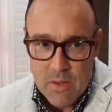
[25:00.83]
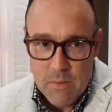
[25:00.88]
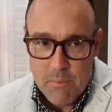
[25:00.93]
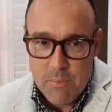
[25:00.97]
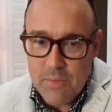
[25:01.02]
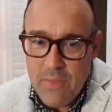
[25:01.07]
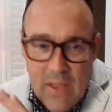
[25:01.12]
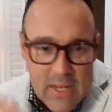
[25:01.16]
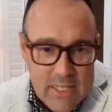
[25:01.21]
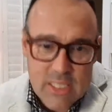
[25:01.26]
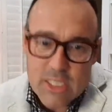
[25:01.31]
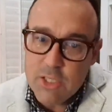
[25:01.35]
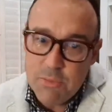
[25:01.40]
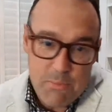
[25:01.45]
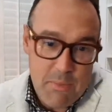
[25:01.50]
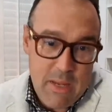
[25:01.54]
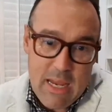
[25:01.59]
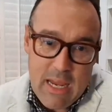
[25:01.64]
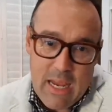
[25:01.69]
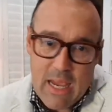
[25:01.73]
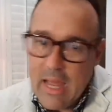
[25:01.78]
But that's just
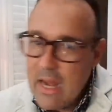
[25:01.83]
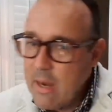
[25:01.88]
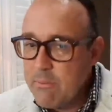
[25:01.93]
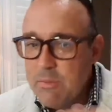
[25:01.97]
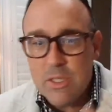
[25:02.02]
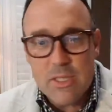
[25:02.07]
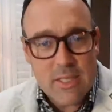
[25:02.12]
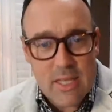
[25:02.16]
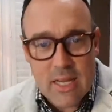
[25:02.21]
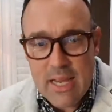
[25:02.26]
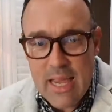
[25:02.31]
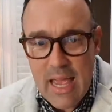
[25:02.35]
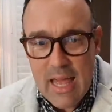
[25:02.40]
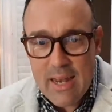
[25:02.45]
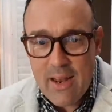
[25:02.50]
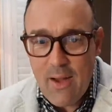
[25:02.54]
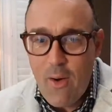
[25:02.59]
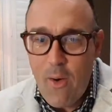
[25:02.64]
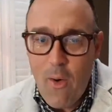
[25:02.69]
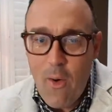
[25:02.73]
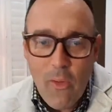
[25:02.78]
me. And I'm just, again,
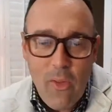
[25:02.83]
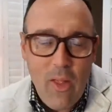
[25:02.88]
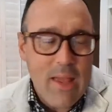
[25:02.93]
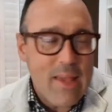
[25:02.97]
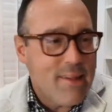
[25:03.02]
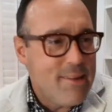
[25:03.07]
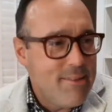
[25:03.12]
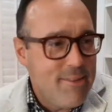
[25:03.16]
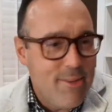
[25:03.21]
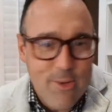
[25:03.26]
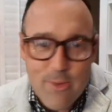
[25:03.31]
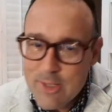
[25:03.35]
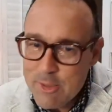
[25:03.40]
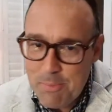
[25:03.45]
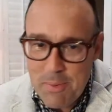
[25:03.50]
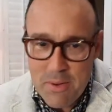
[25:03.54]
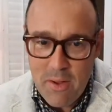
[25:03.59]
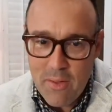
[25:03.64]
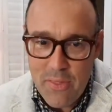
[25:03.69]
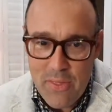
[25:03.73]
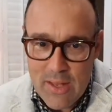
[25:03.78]
all I can do is
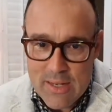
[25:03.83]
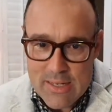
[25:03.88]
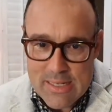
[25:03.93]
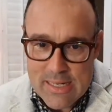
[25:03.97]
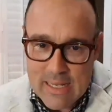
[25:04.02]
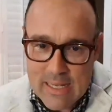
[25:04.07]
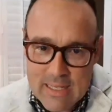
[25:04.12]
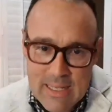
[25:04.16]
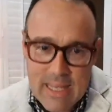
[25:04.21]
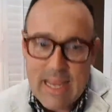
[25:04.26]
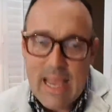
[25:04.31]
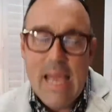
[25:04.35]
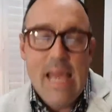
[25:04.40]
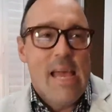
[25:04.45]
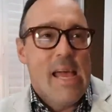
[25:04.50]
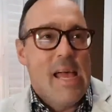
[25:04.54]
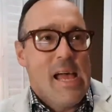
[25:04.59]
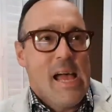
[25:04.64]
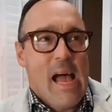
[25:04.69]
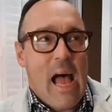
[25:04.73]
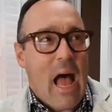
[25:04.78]
be authentic. Like,
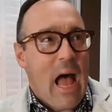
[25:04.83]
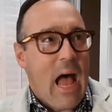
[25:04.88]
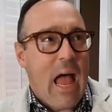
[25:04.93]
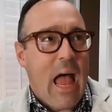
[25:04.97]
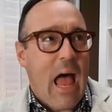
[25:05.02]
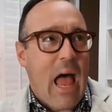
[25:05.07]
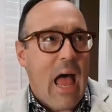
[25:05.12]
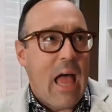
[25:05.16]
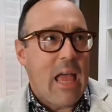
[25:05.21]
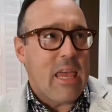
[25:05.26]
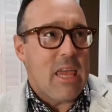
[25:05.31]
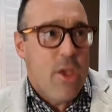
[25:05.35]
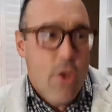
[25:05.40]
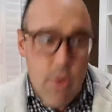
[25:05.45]
you